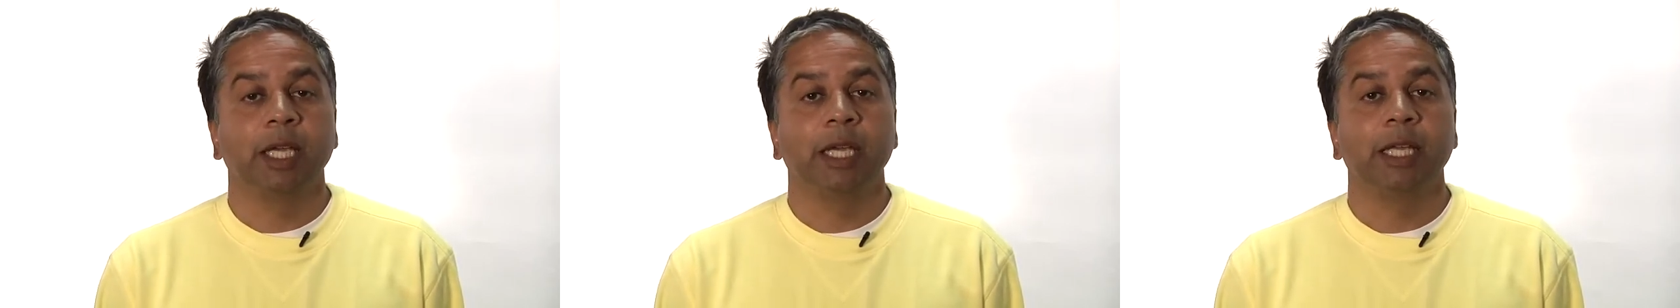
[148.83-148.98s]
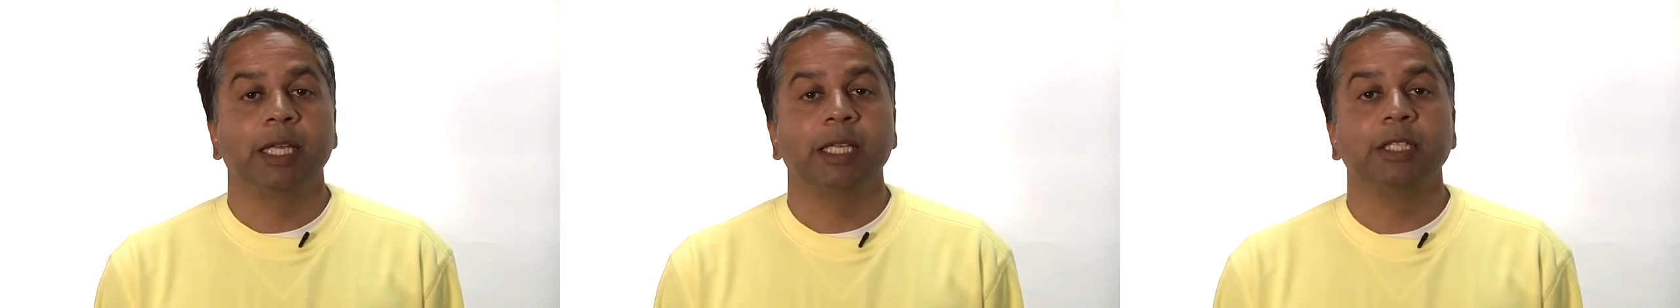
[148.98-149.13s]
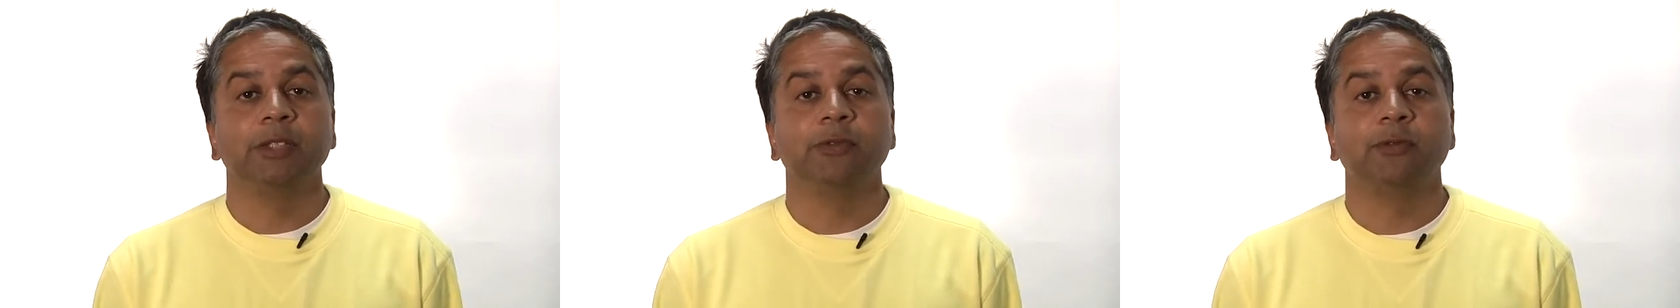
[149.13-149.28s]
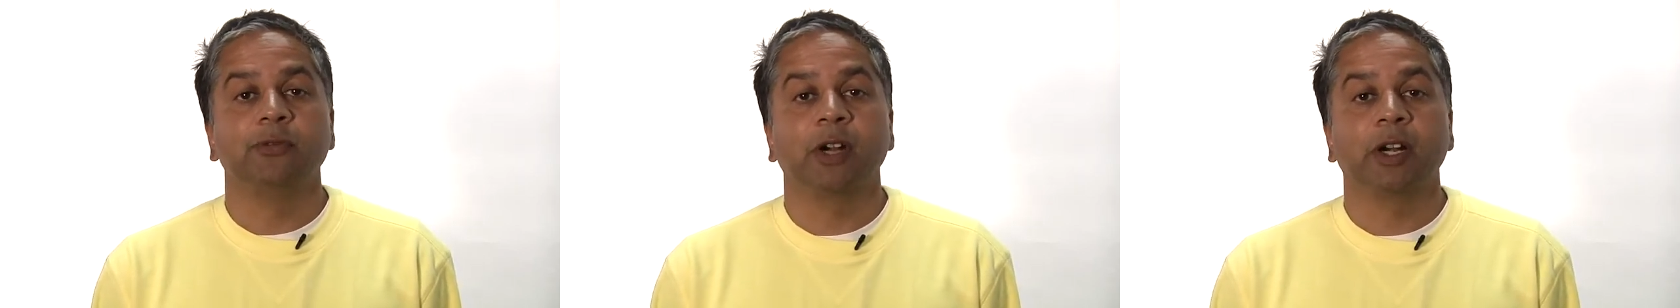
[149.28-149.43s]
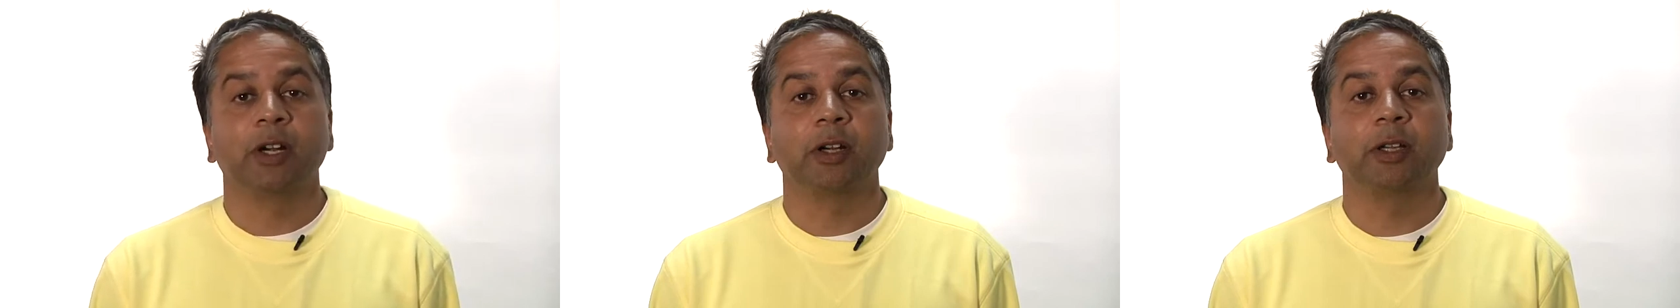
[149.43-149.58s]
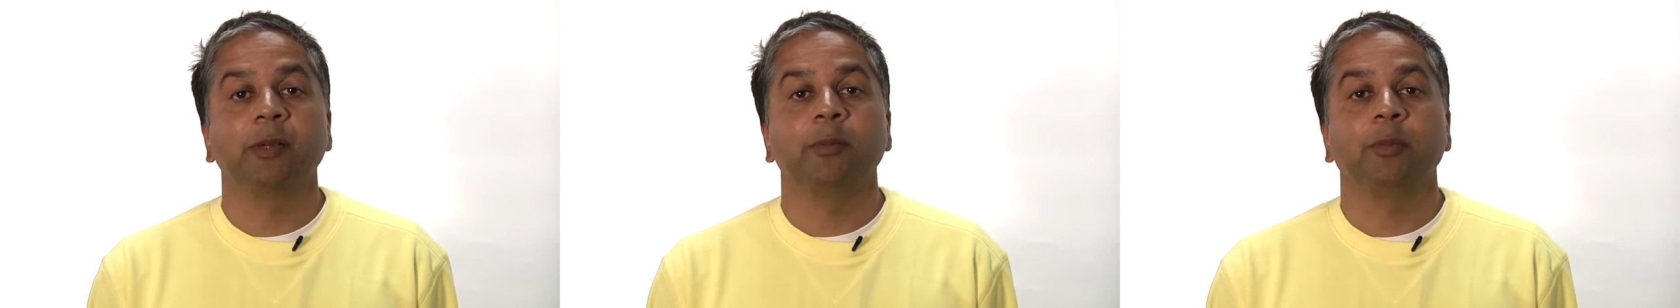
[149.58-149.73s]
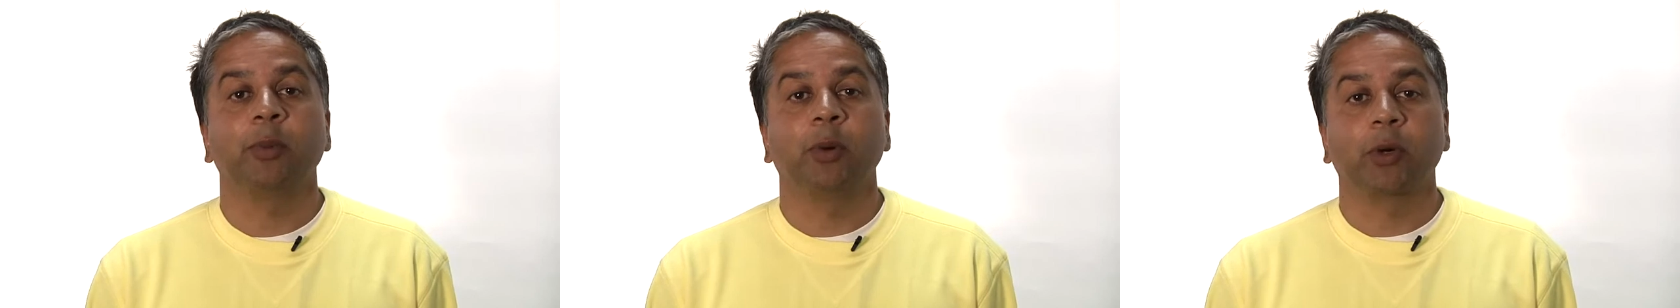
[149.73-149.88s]
it is
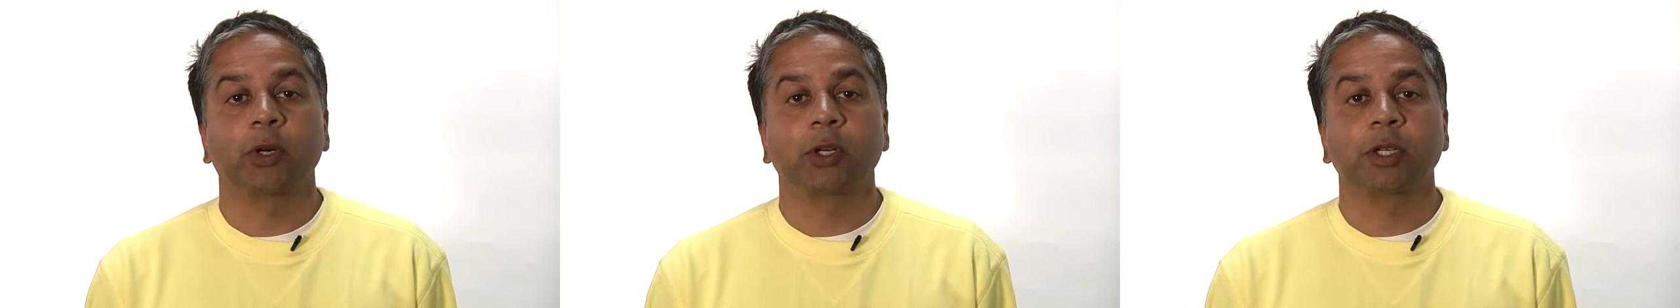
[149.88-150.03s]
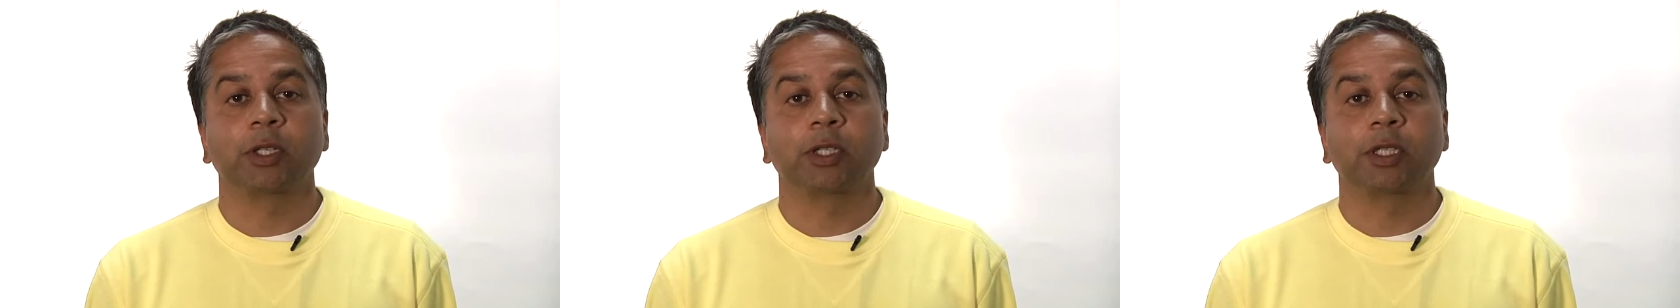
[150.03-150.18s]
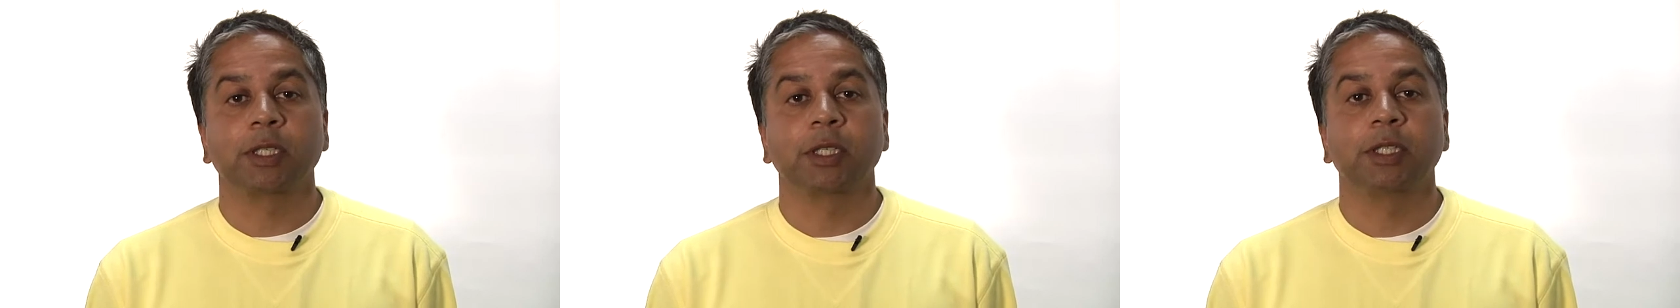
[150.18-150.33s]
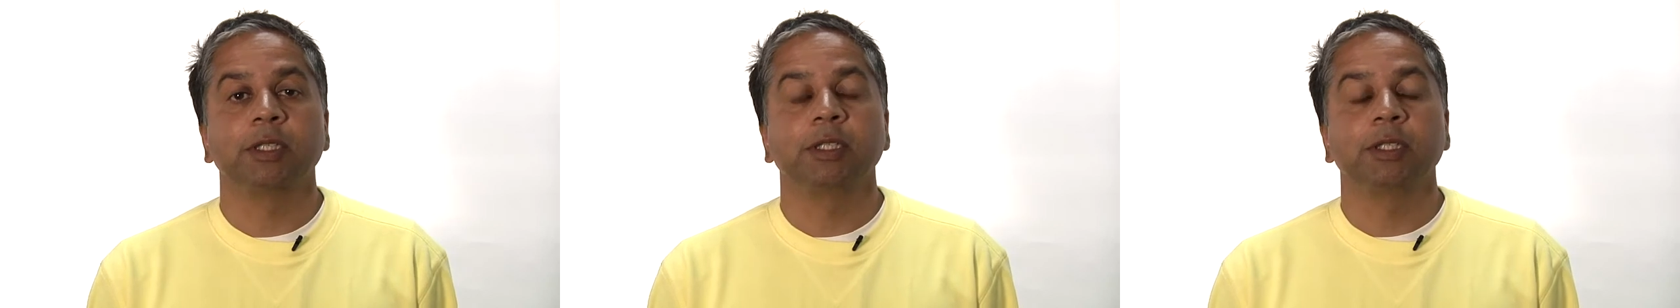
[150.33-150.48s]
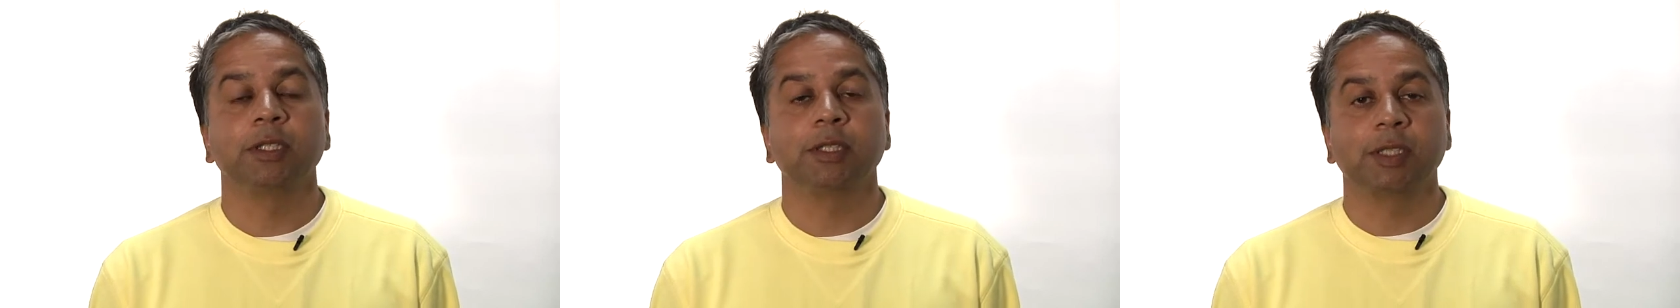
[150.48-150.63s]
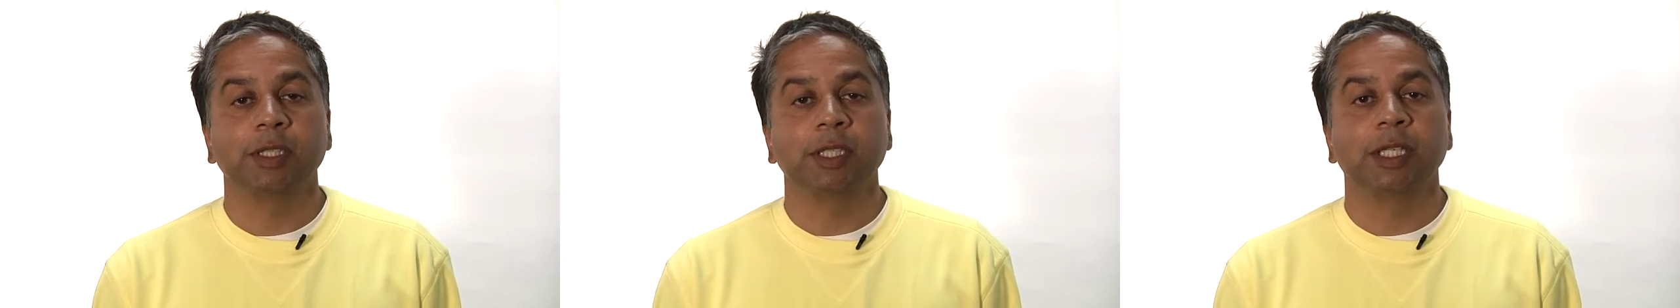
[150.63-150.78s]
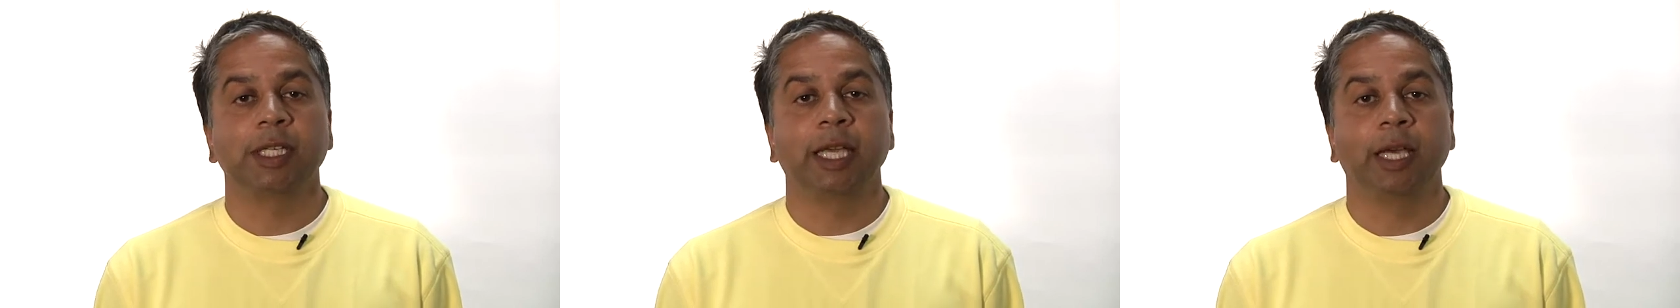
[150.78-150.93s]
very important to
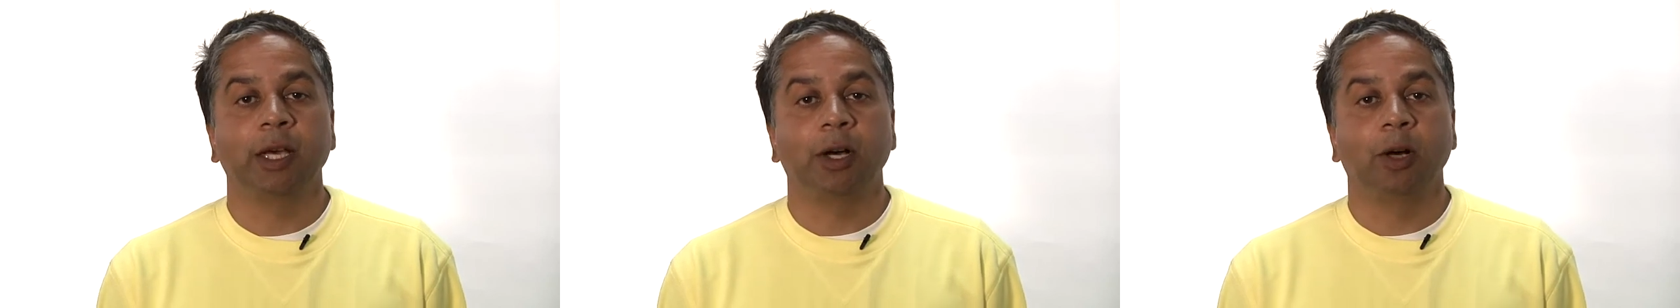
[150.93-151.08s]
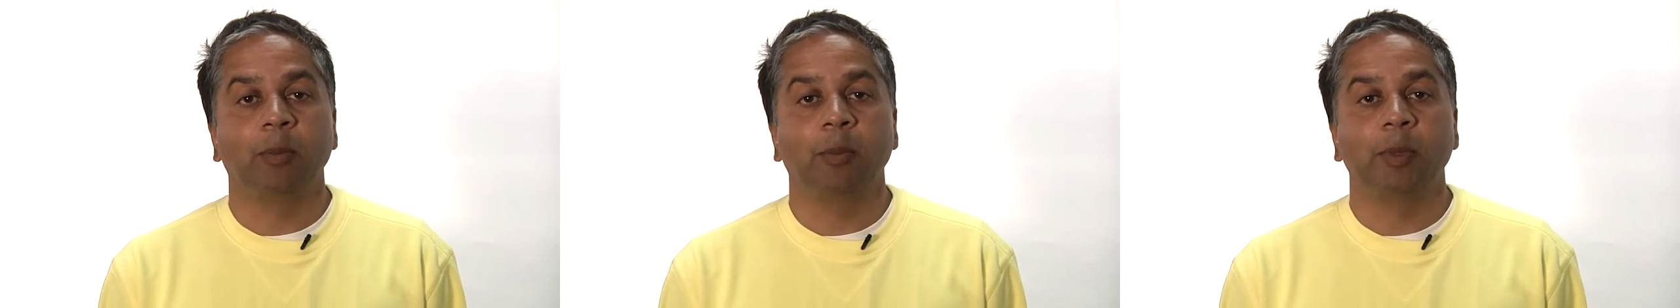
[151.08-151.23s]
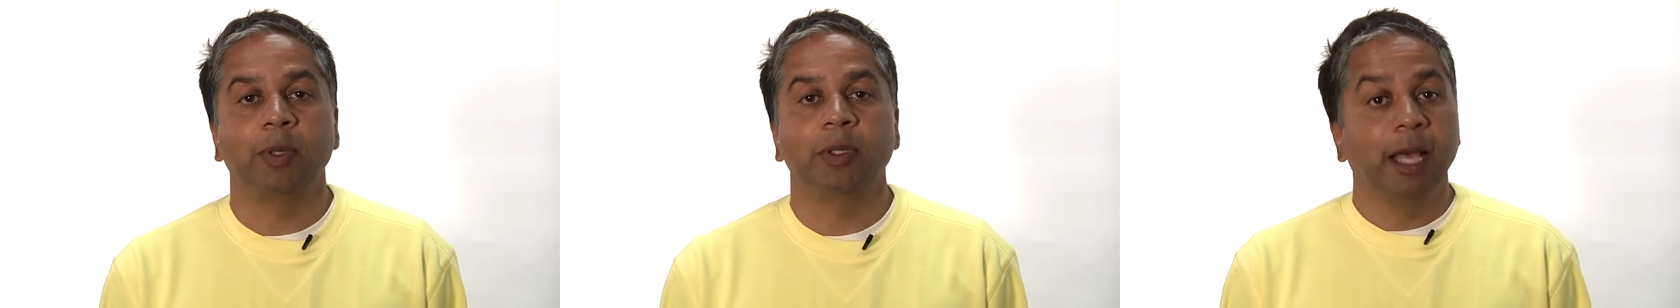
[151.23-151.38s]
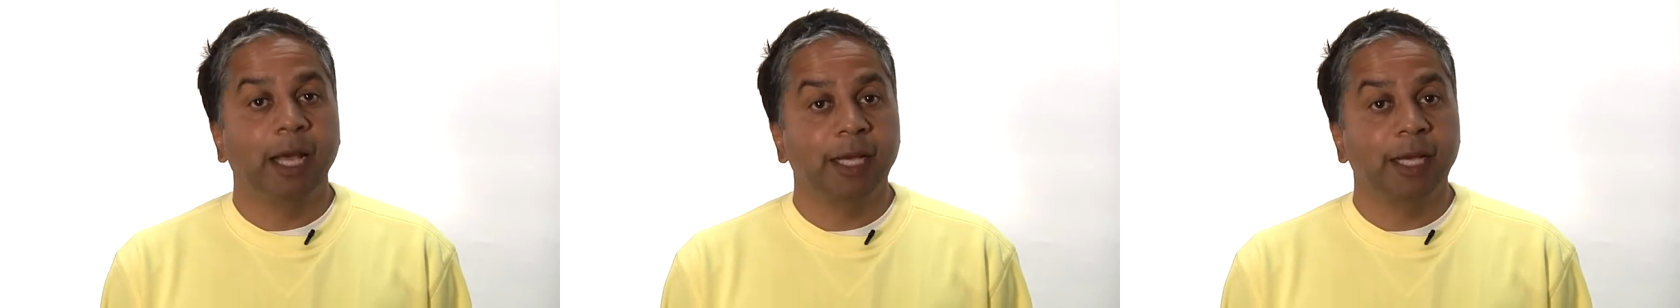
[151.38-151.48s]
seek help.